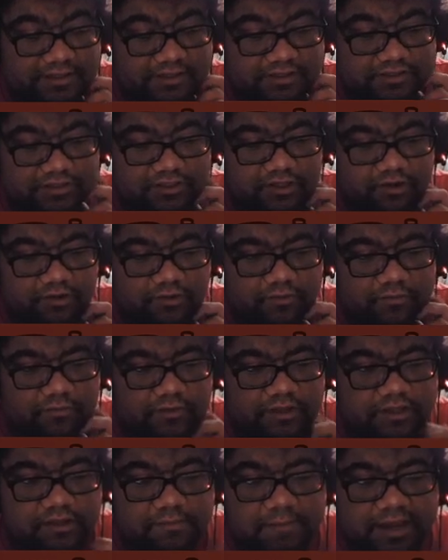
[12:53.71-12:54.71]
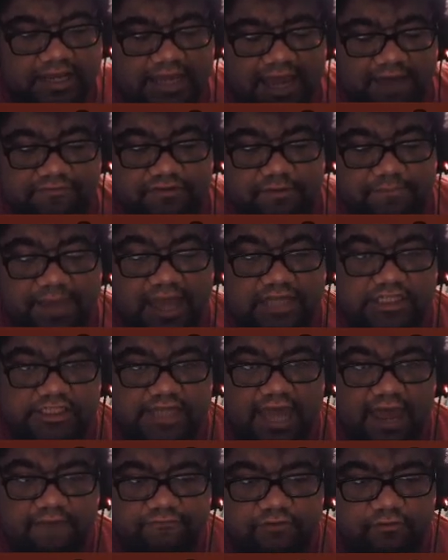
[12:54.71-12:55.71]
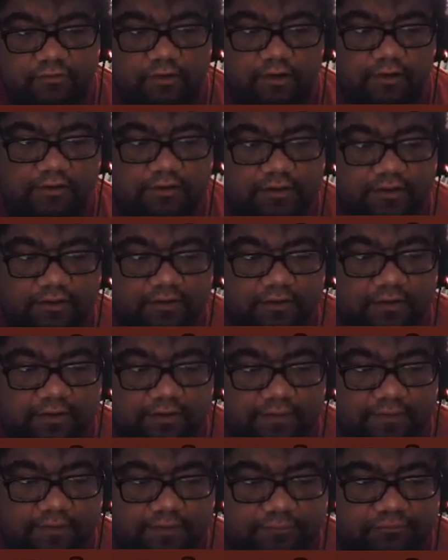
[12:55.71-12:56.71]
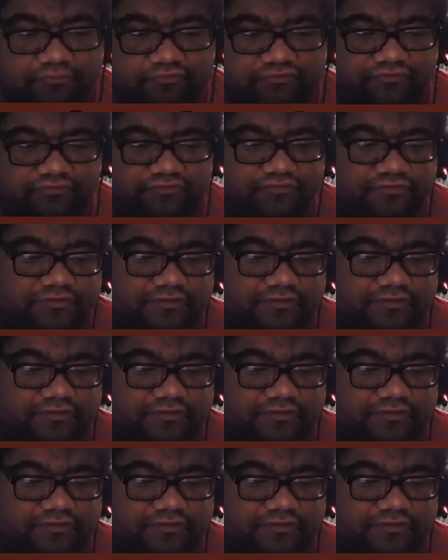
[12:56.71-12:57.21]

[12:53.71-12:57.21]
So, you might have some magic after all. Pfft.